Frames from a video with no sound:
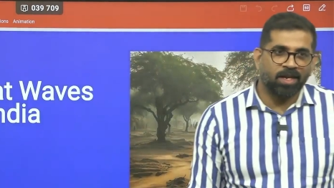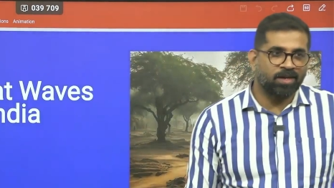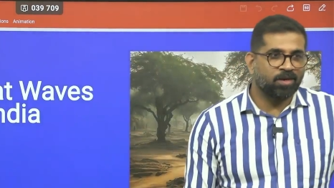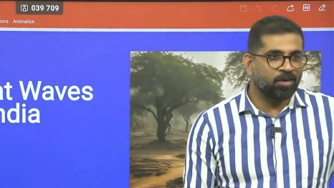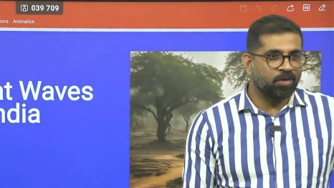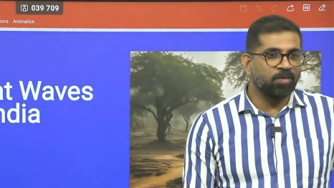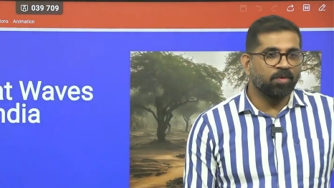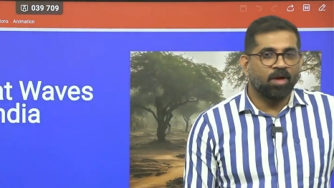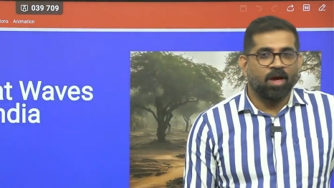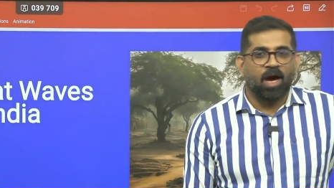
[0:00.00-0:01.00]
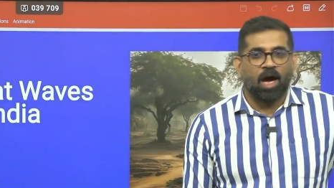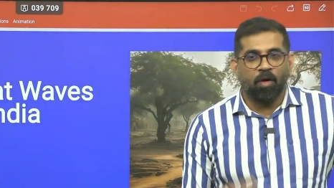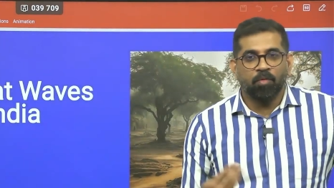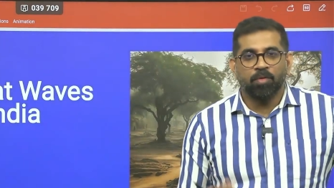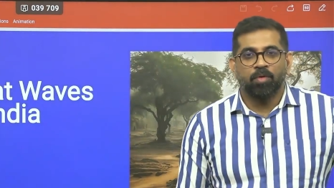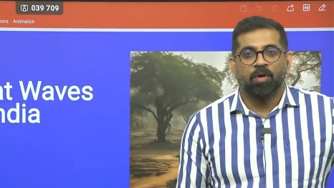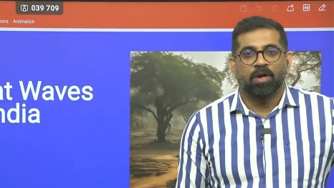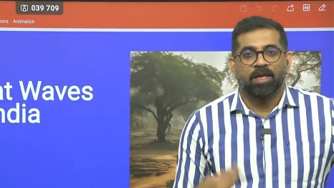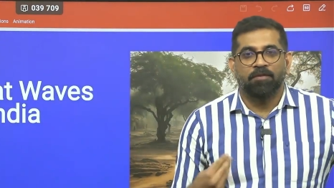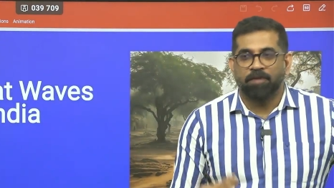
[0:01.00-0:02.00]
related to how
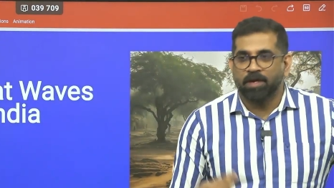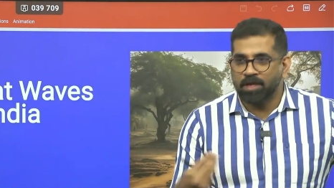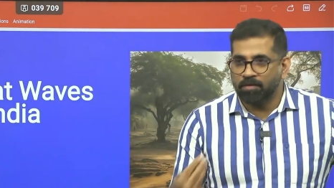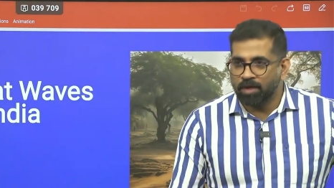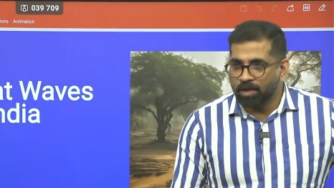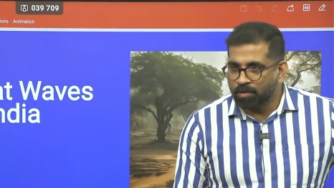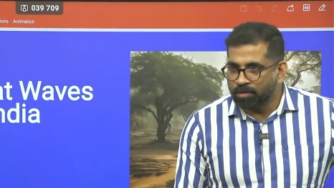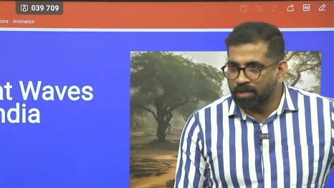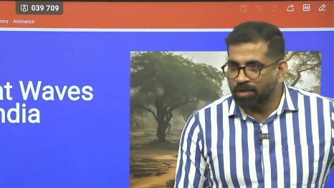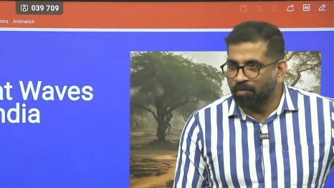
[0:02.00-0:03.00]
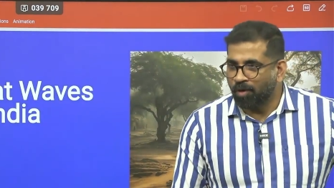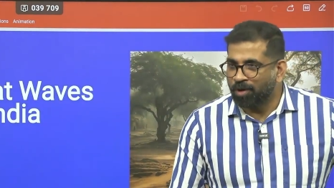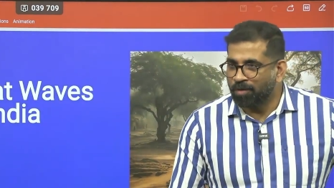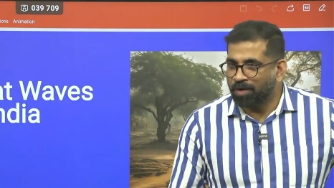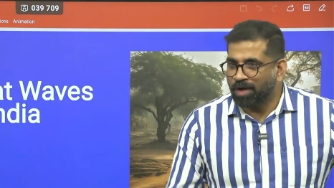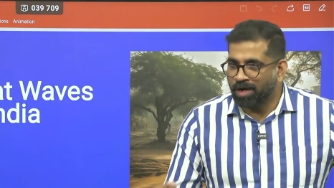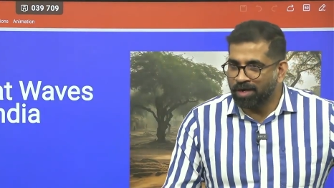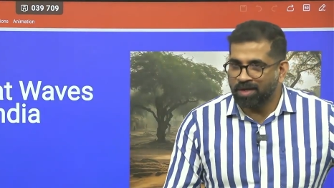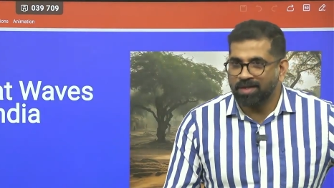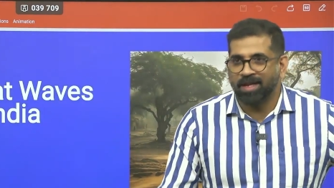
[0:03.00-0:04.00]
you are effectively using whatever
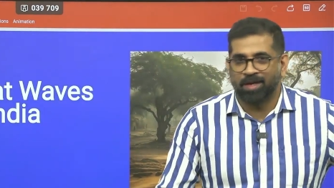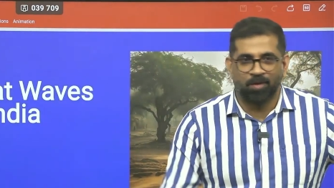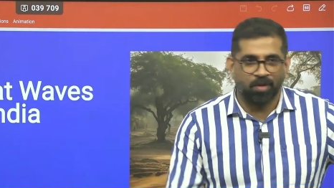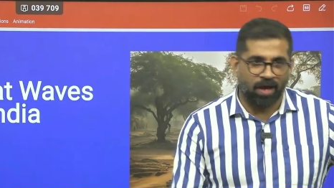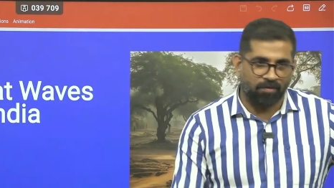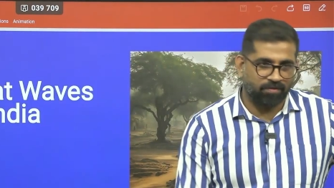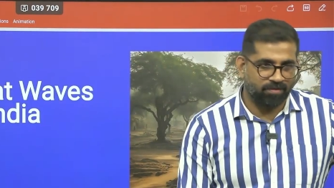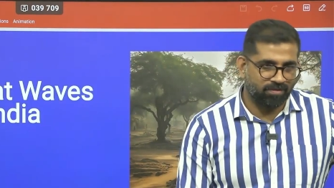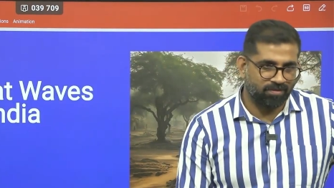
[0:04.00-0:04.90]
content that you have.